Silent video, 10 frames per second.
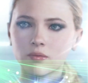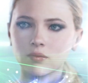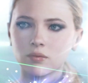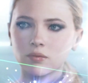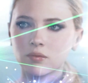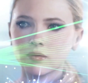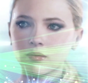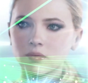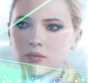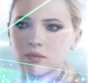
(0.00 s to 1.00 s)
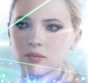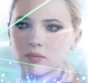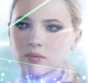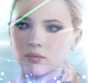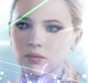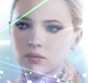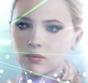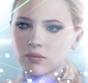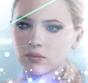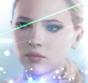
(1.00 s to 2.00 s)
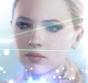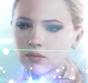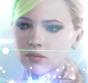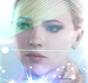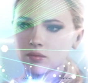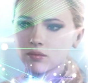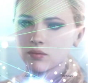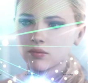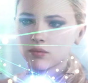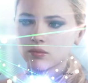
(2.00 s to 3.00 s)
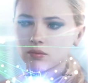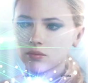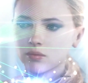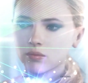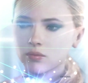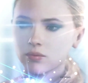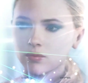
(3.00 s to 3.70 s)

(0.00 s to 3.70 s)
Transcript: Let's see. There you go. You synced in right there.